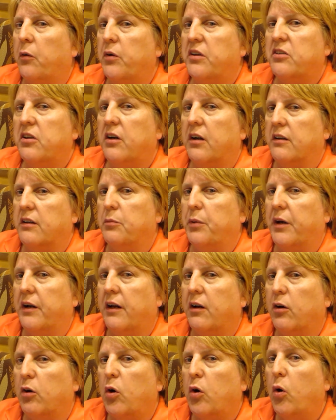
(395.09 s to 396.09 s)
always talked
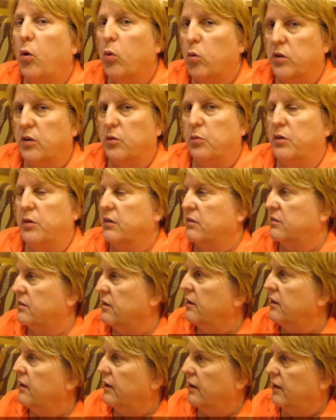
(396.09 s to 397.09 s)
about how cold it
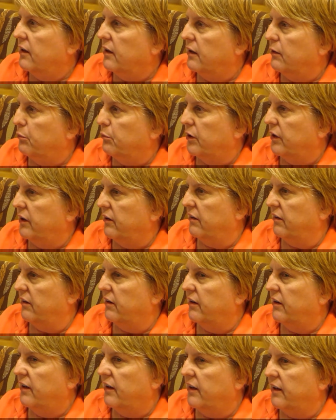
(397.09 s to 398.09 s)
was in
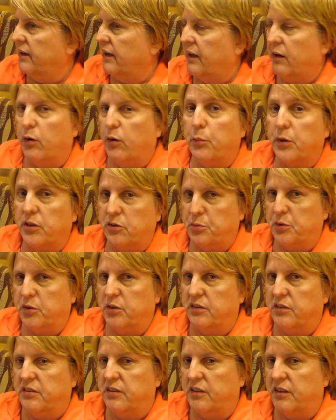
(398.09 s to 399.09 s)
Panera, and now I'm
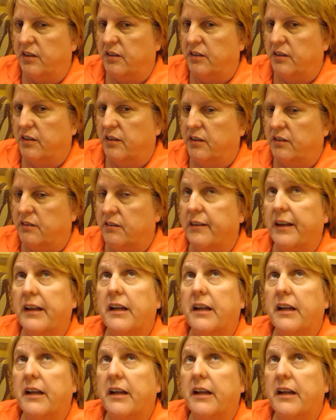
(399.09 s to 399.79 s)
experiencing it. It's